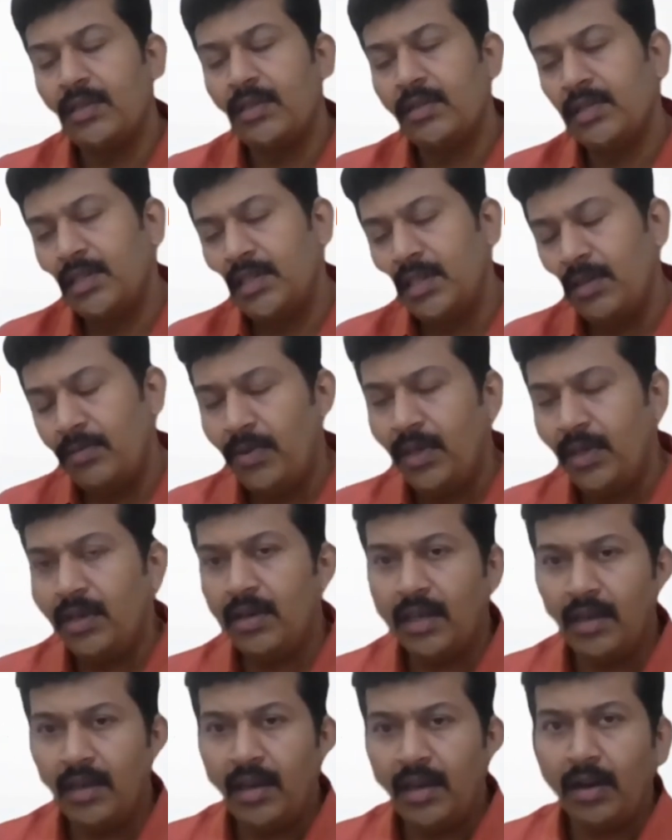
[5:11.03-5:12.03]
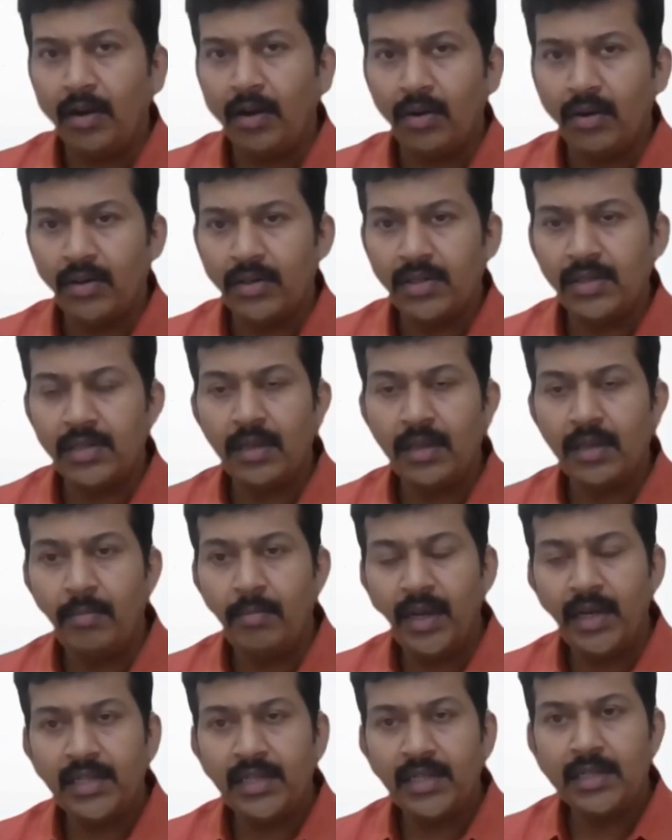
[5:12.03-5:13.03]
severe hearing loss,
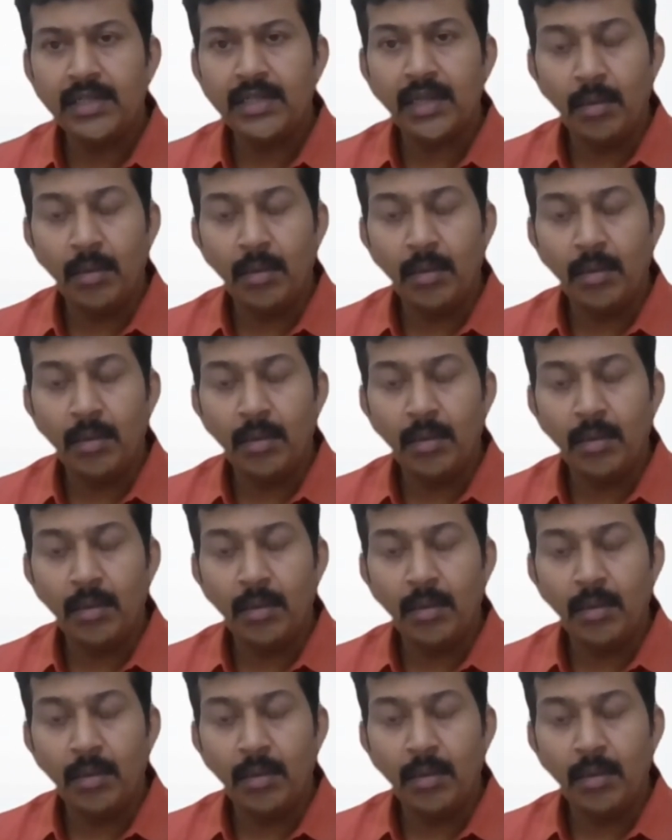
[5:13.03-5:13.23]
patients'